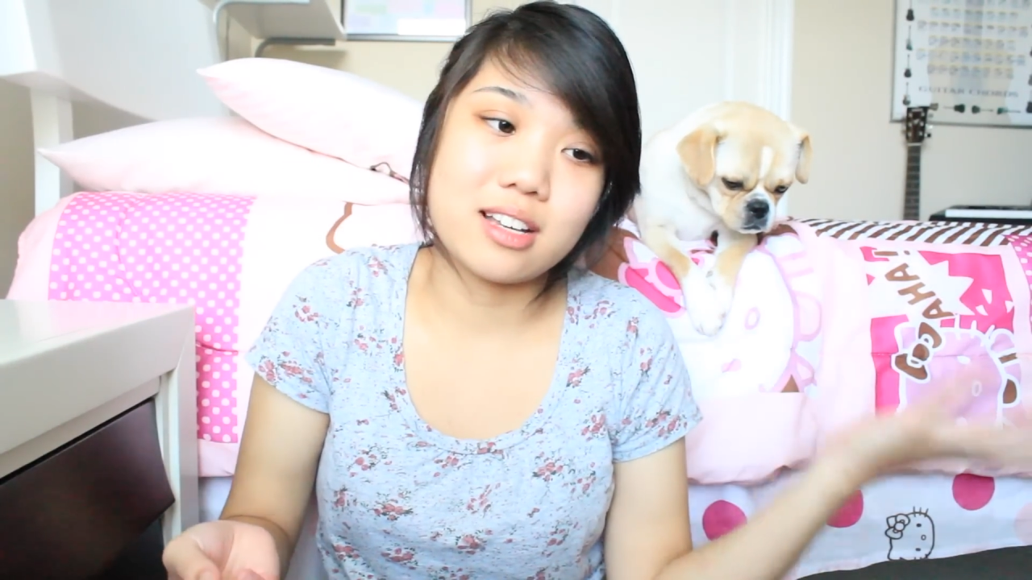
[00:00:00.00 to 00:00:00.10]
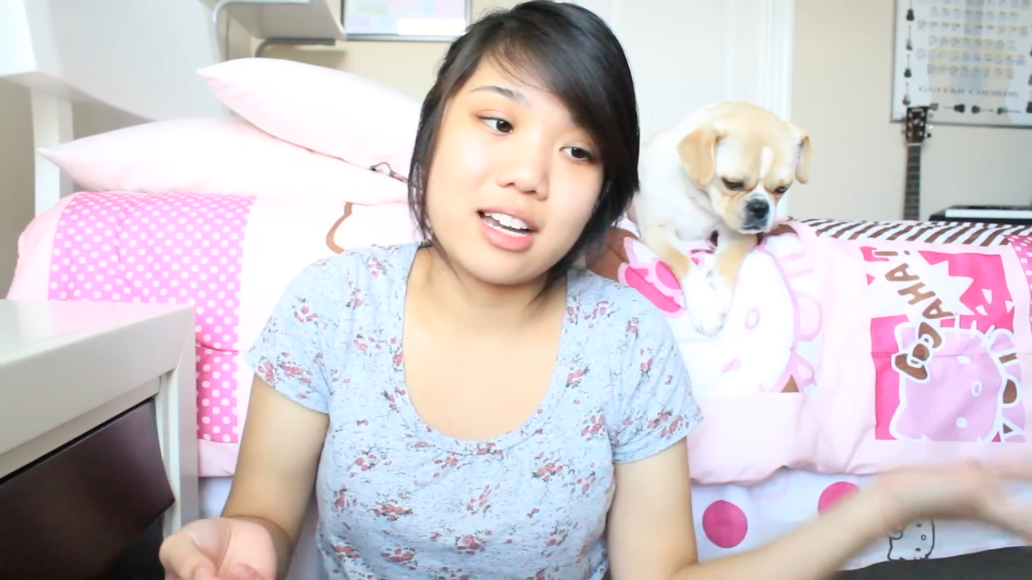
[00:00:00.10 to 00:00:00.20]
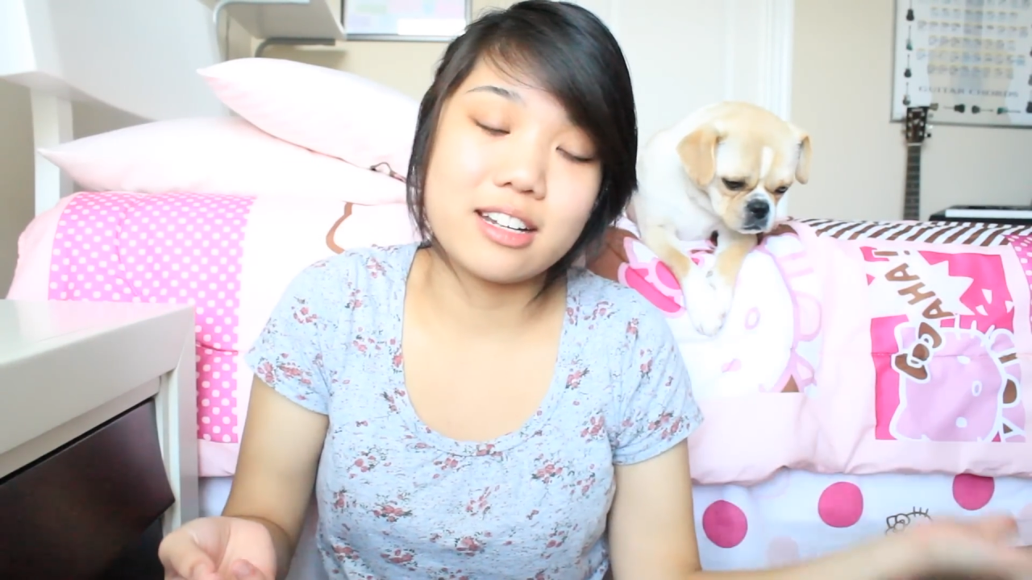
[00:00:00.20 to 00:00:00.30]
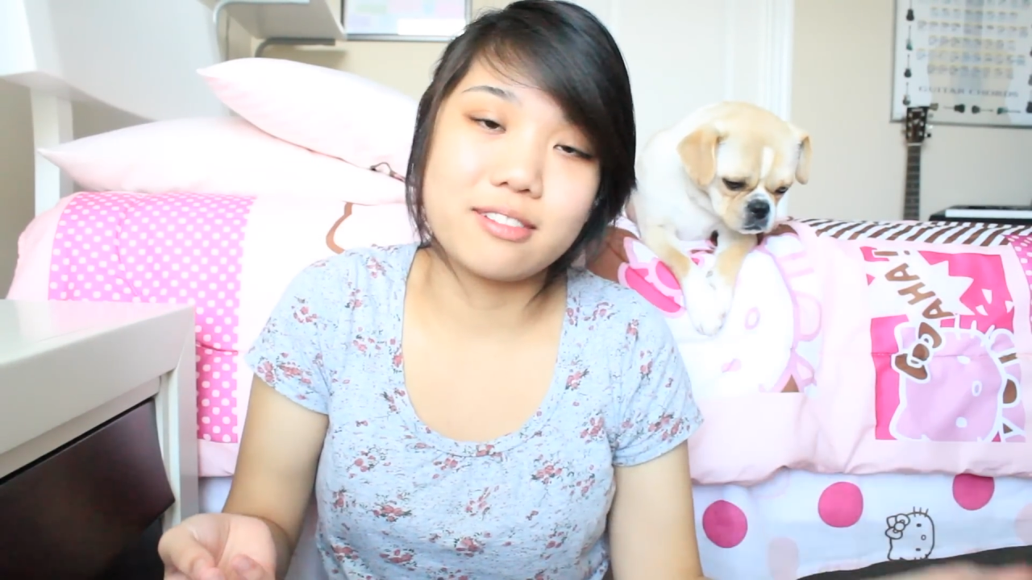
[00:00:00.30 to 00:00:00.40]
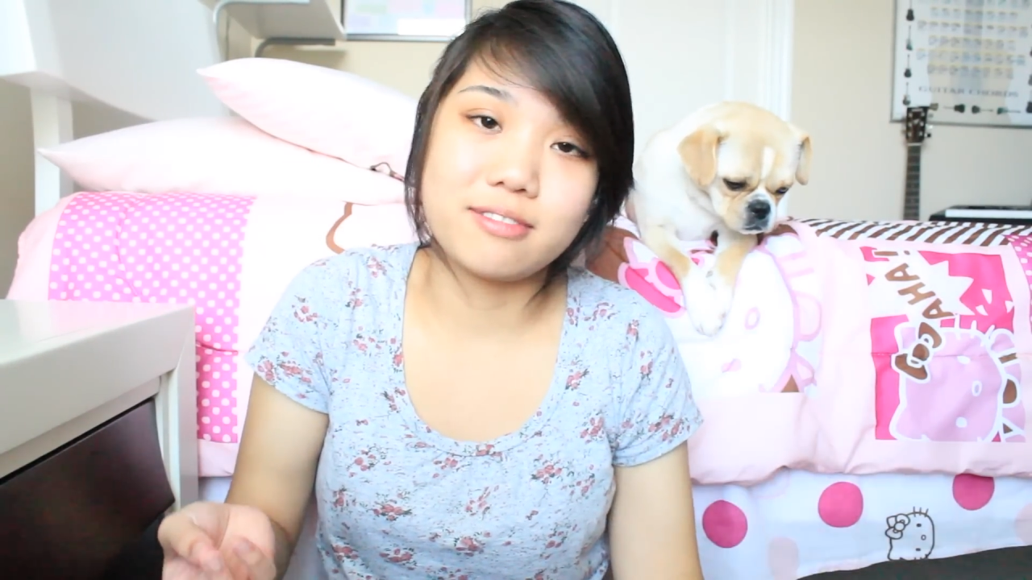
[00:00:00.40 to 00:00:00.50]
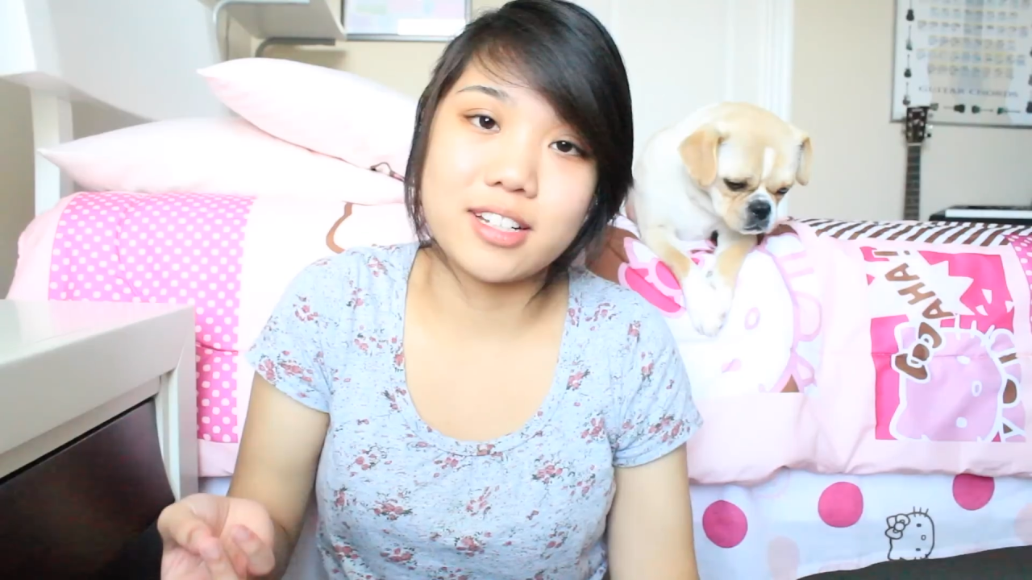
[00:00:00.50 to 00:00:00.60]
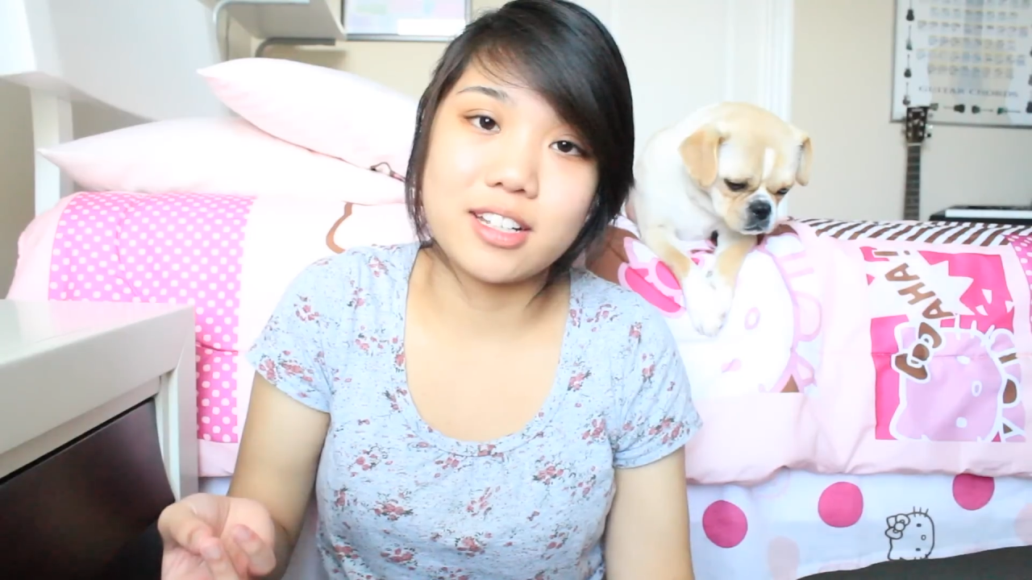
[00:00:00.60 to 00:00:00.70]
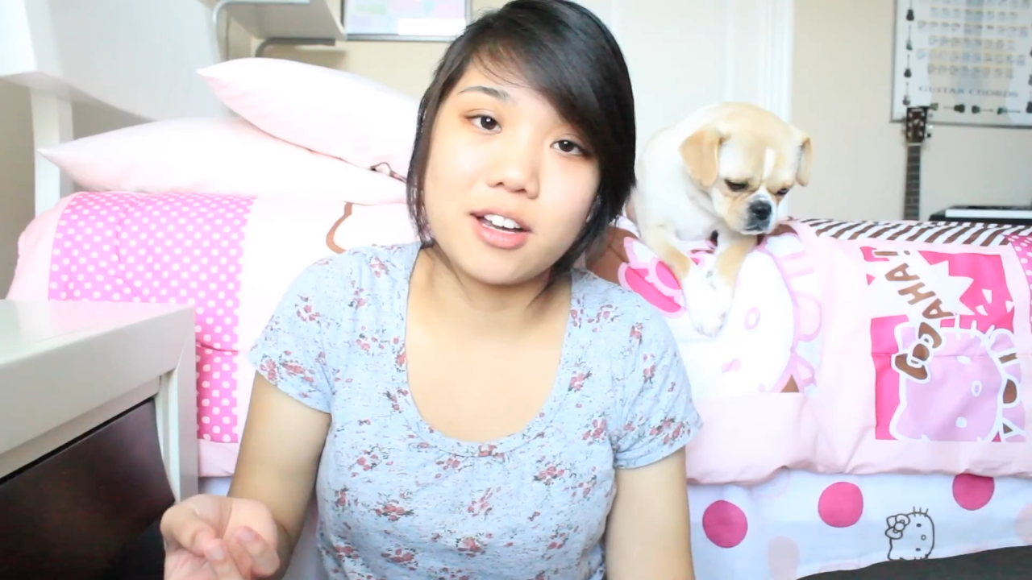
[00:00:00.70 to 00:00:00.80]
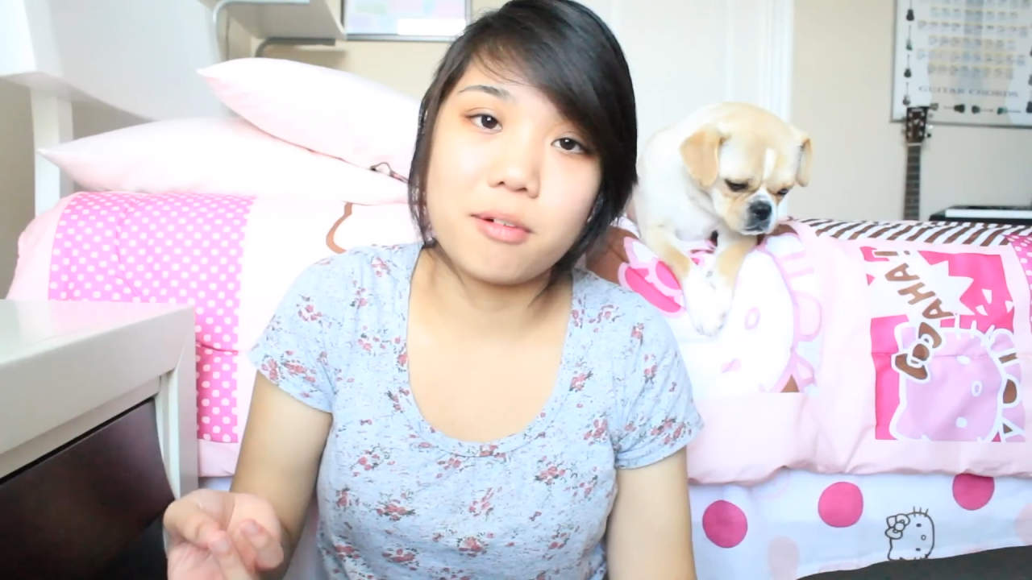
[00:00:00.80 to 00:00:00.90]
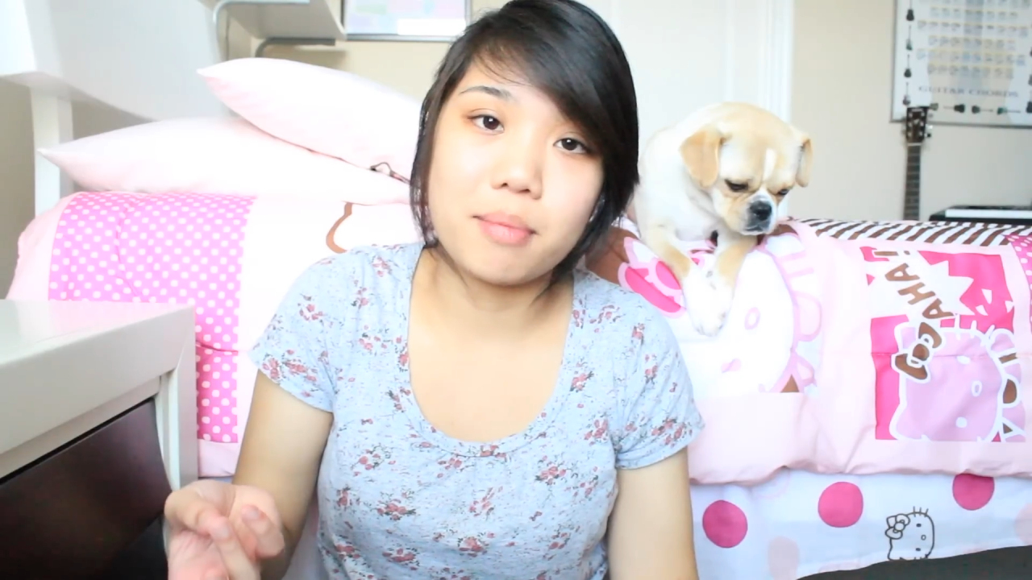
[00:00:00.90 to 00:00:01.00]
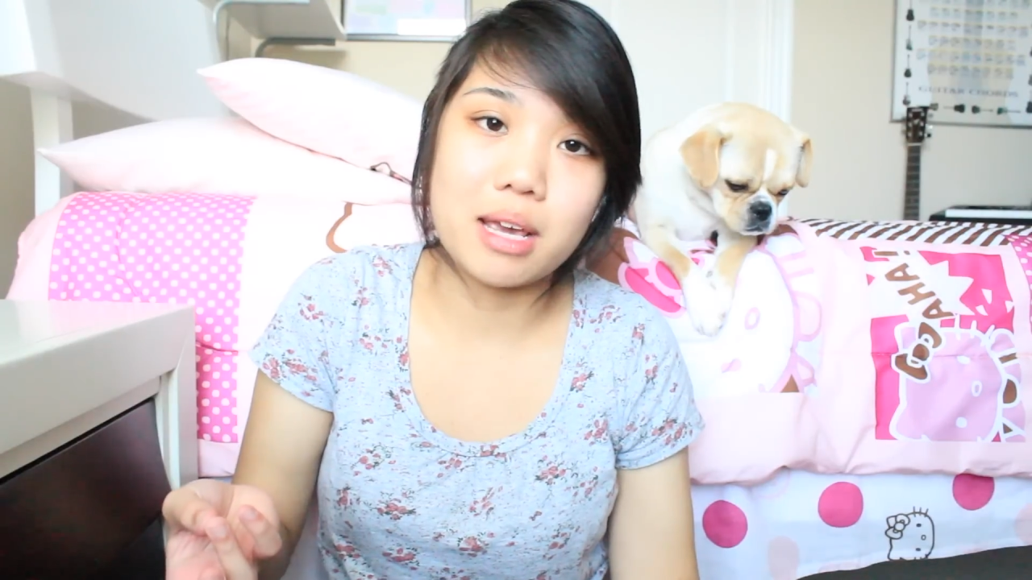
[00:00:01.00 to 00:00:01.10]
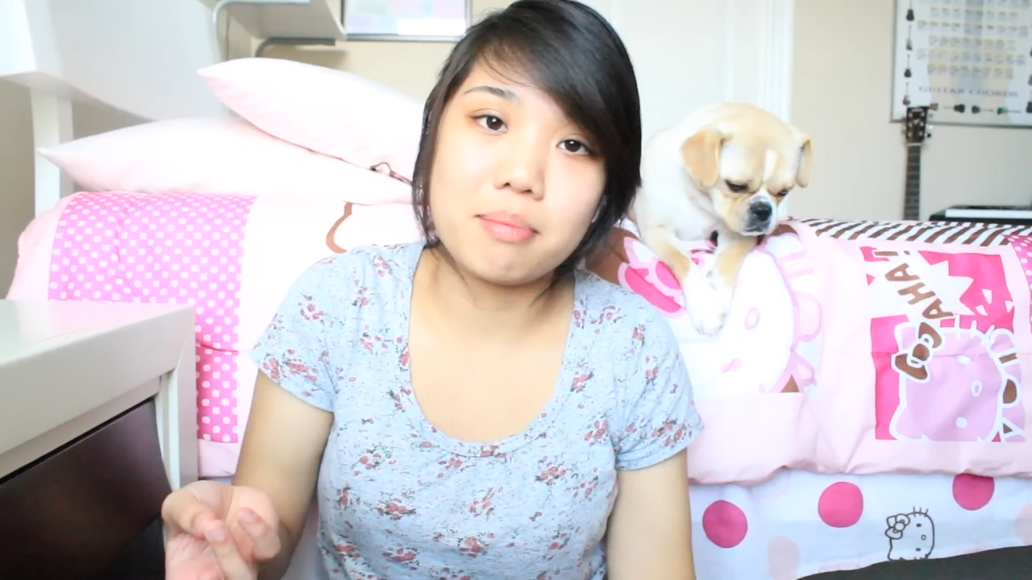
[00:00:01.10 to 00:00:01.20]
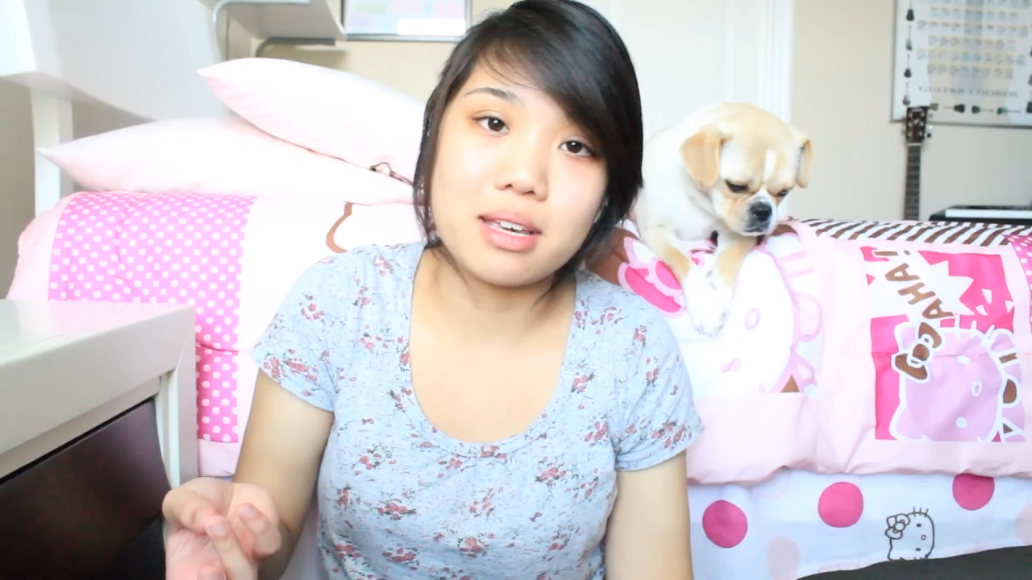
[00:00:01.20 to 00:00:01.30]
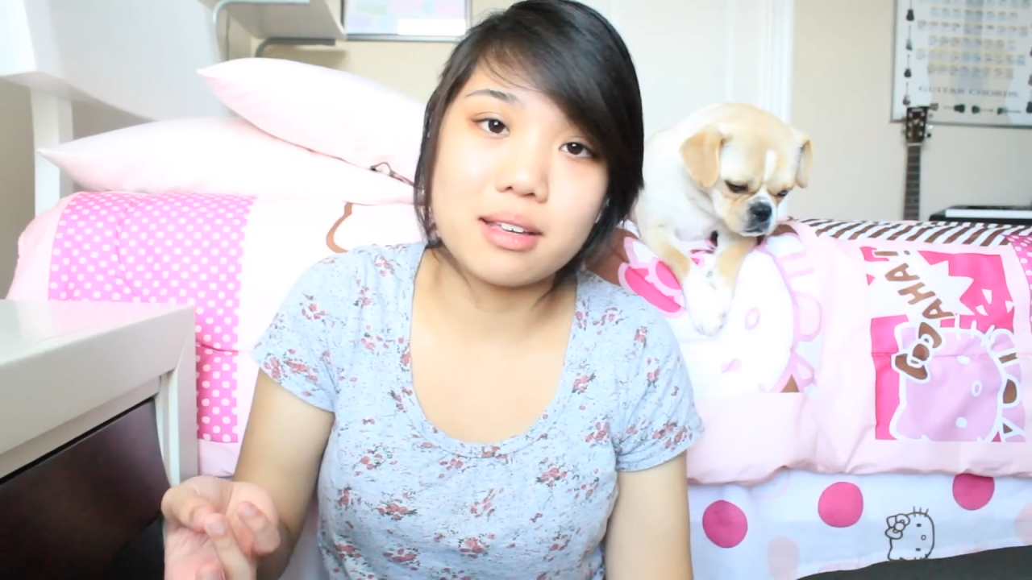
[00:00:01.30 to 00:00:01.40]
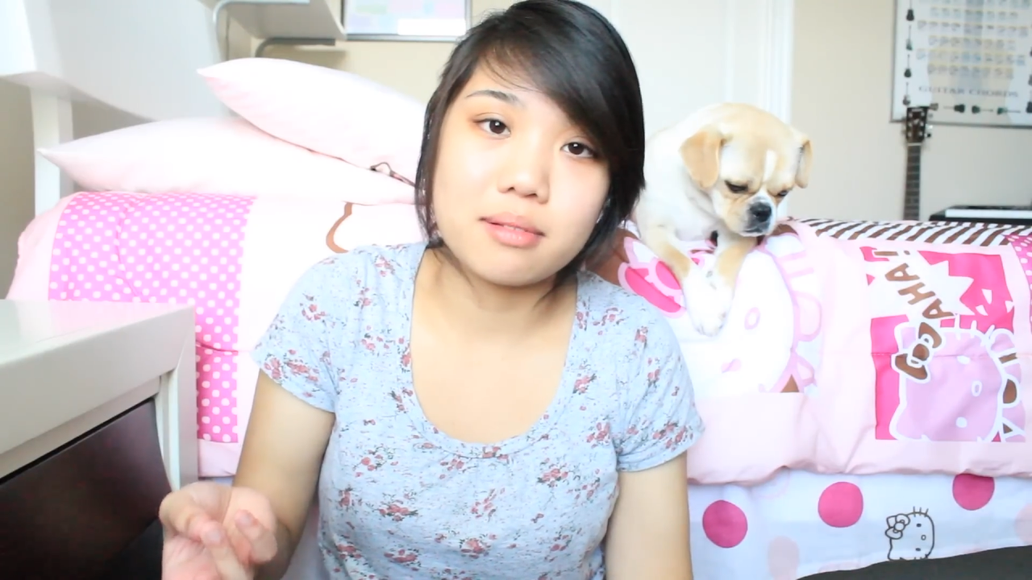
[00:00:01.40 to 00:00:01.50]
kind of video,
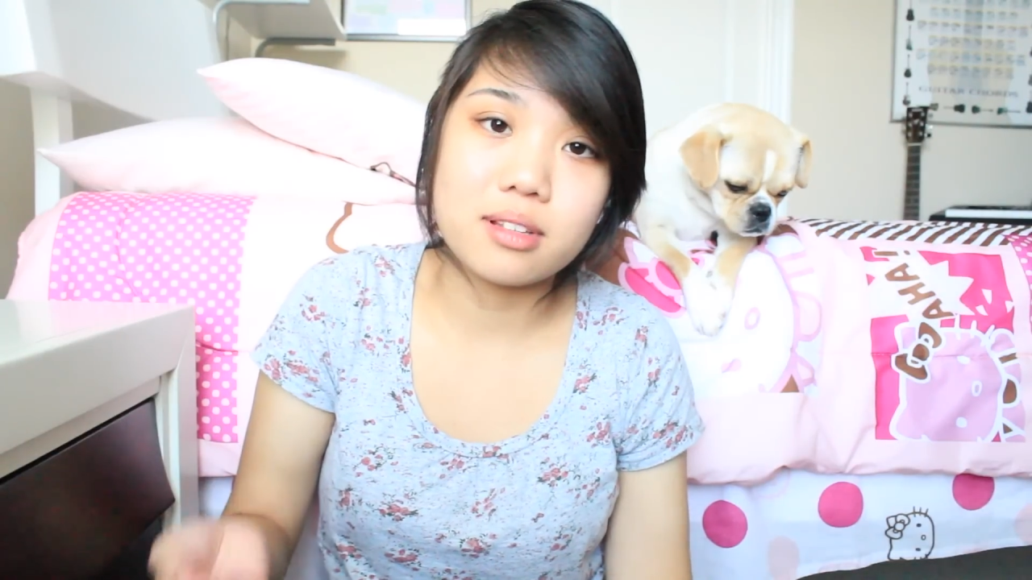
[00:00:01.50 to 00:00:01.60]
maybe.